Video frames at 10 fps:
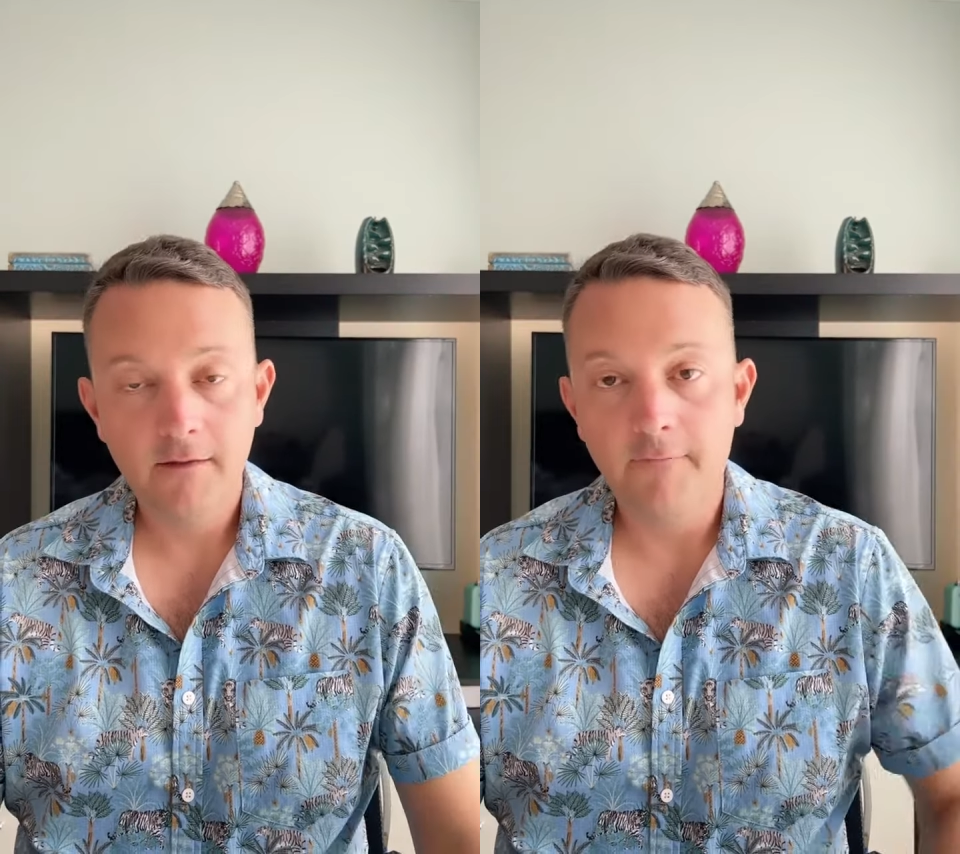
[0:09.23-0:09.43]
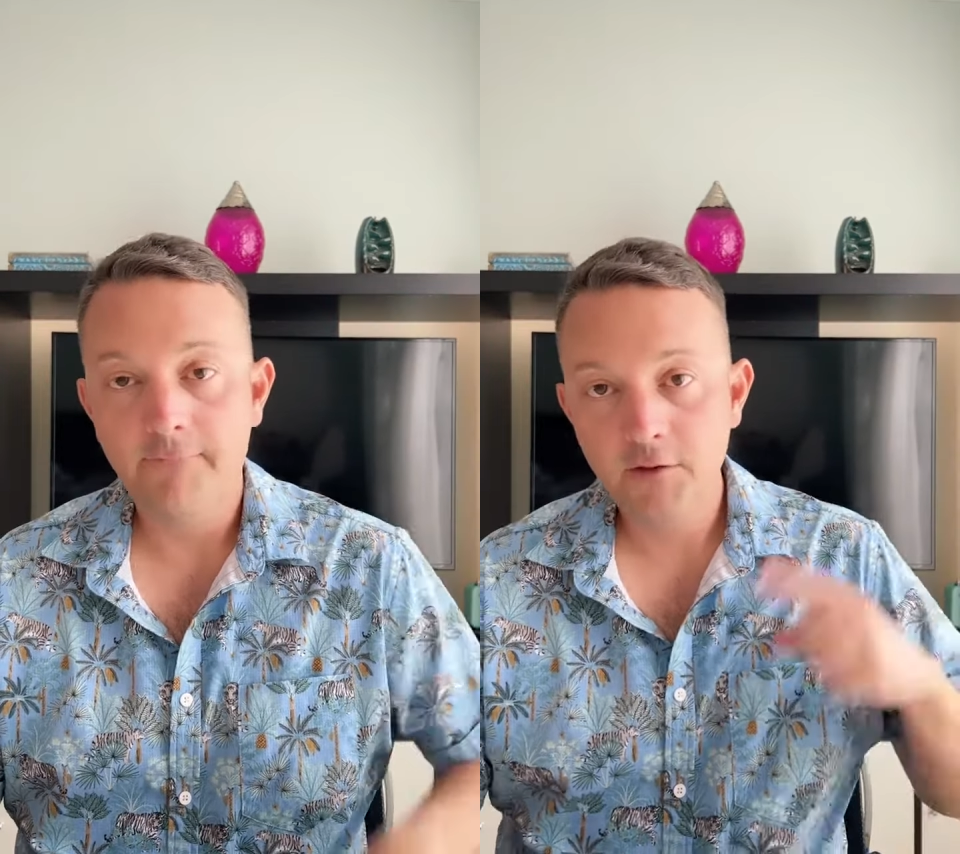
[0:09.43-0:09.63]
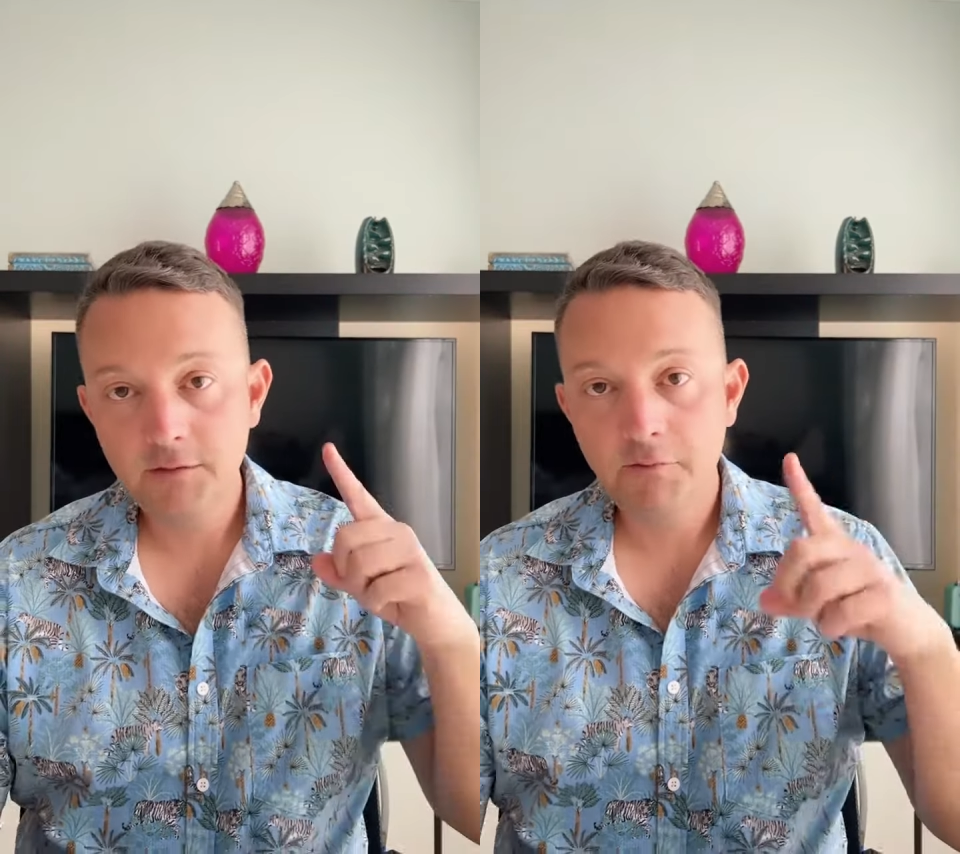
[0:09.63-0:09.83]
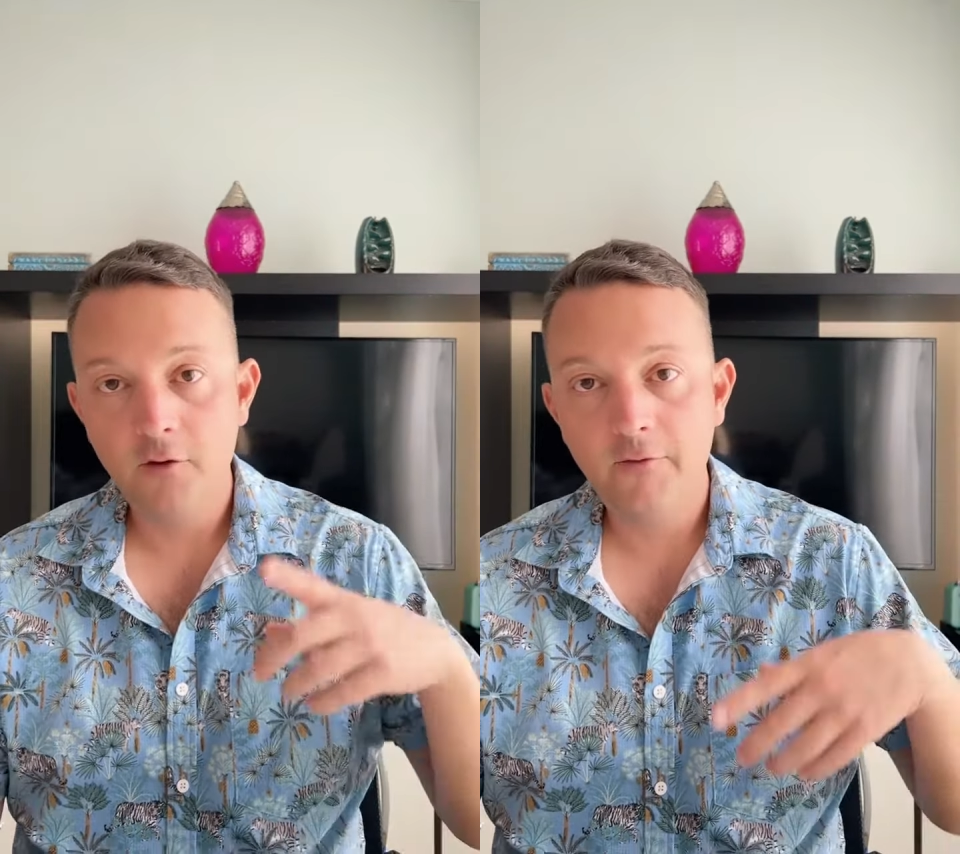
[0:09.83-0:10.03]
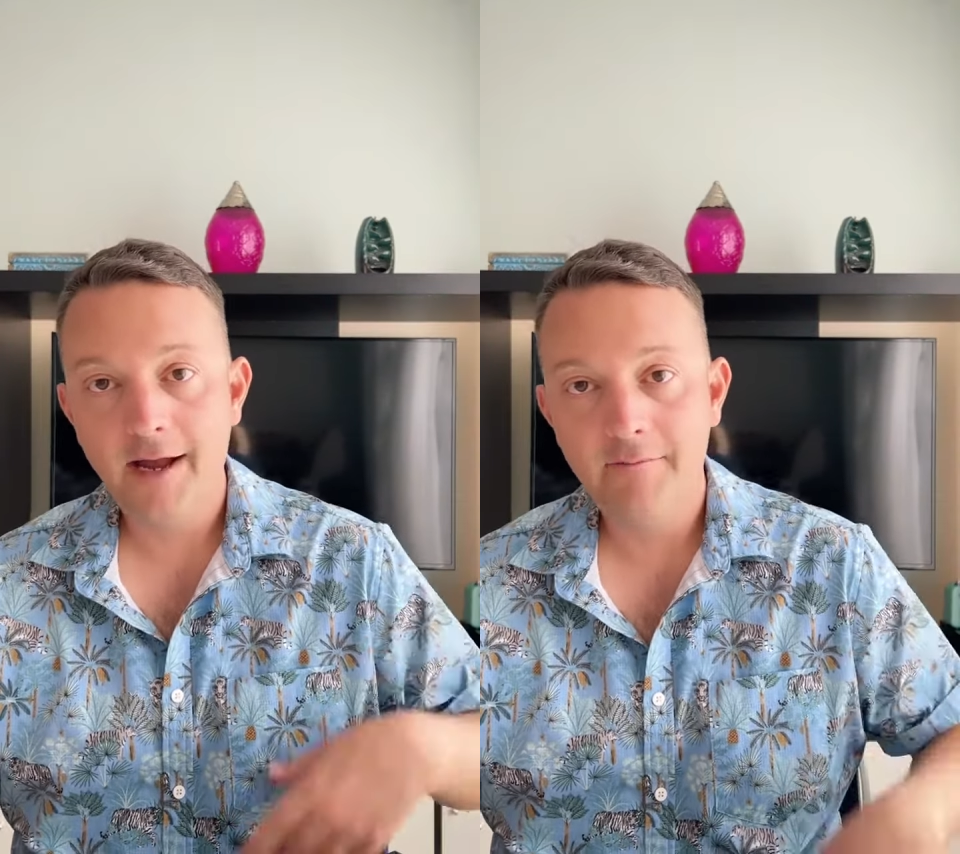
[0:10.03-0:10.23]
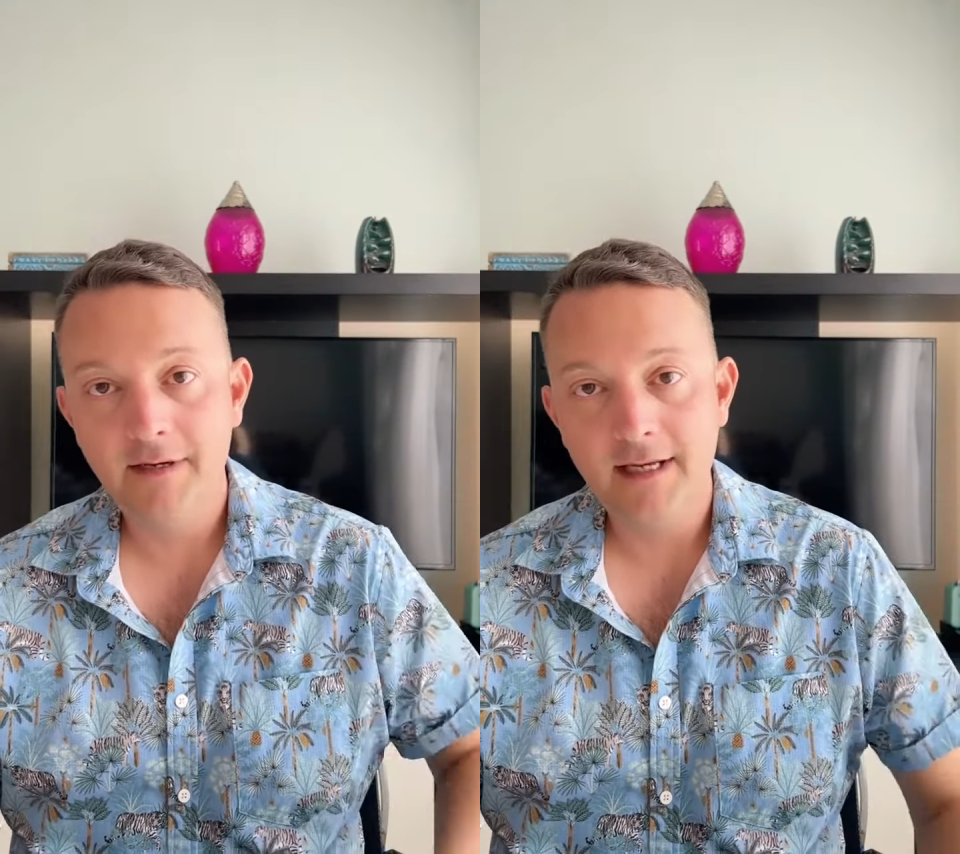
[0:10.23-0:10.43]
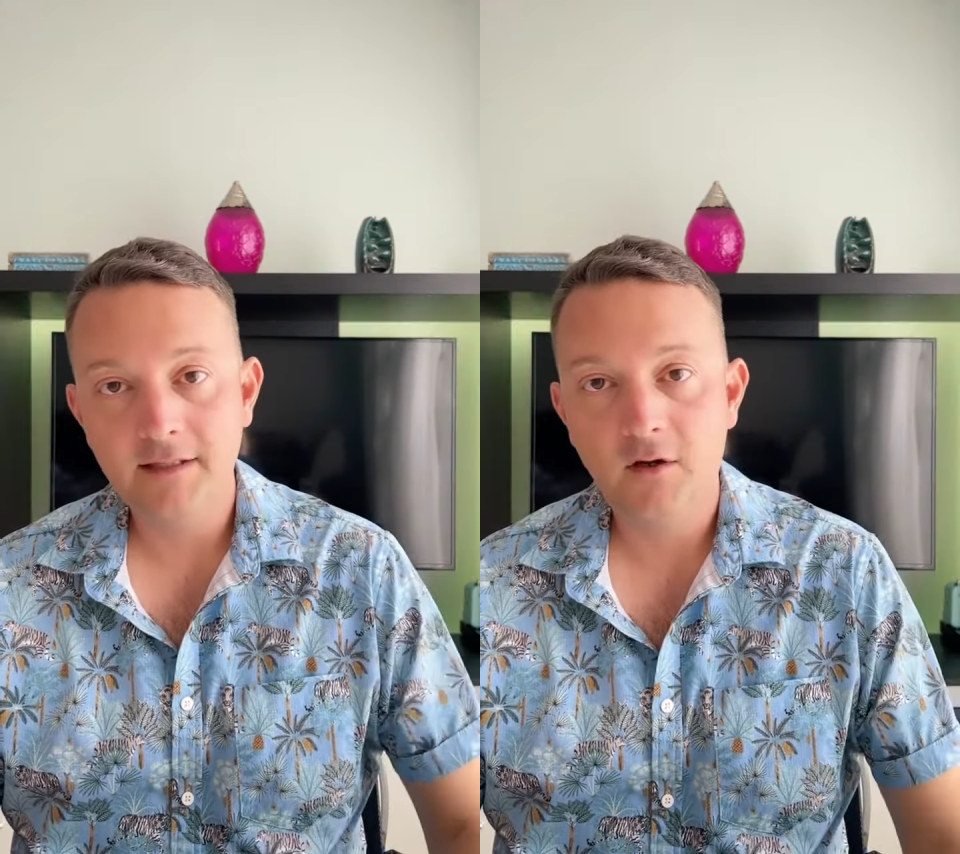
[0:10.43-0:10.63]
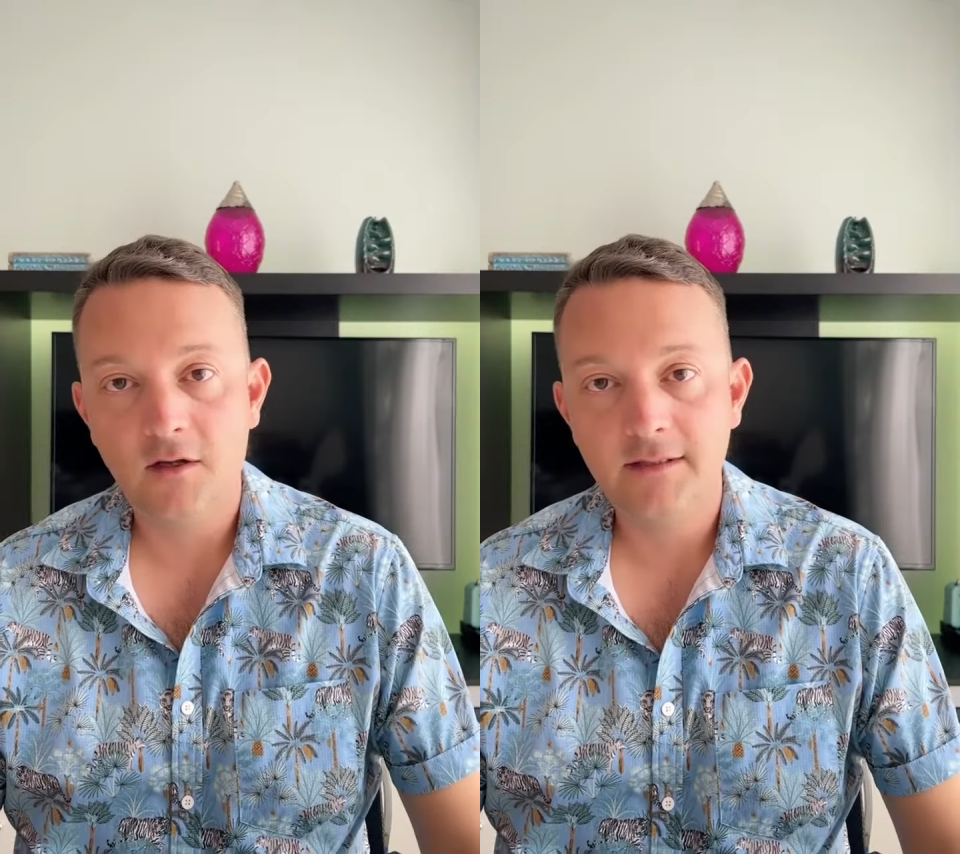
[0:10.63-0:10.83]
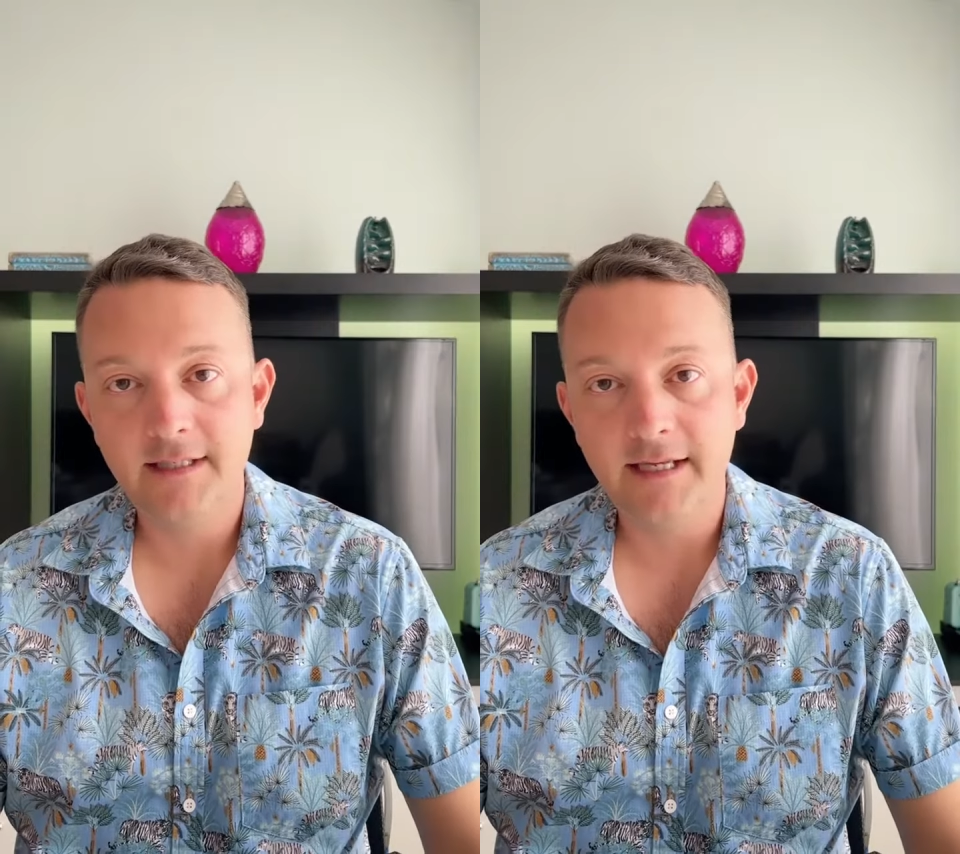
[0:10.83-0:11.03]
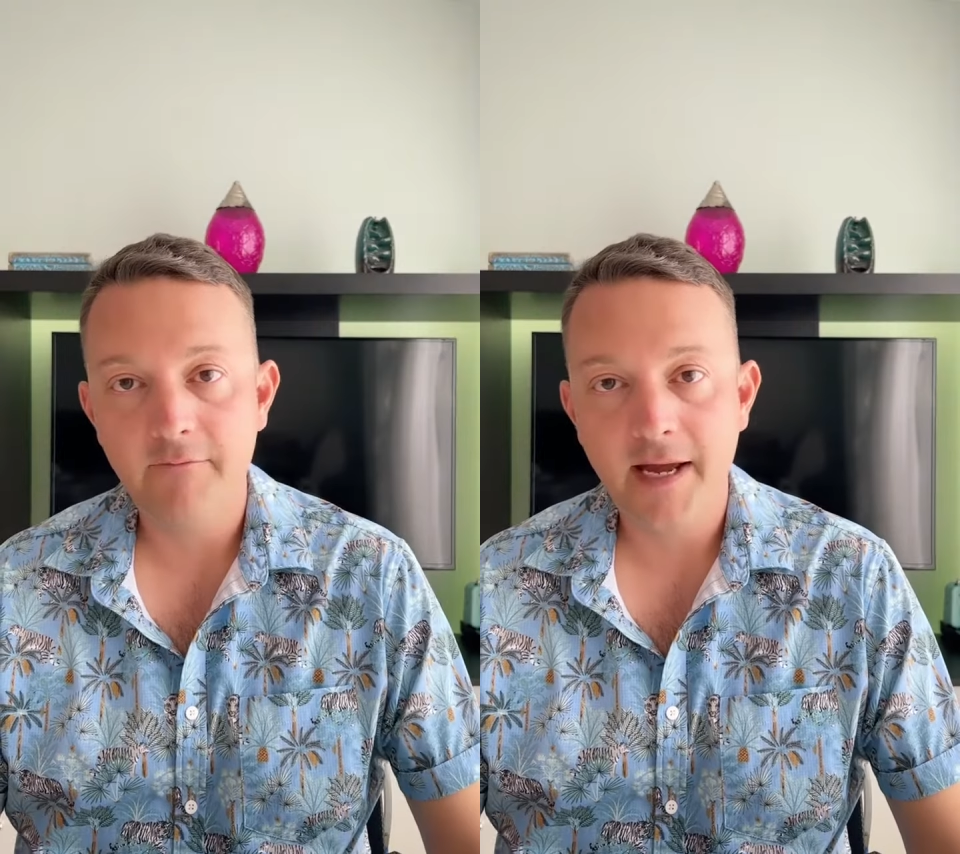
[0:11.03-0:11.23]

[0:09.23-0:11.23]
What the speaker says: The first program is called City of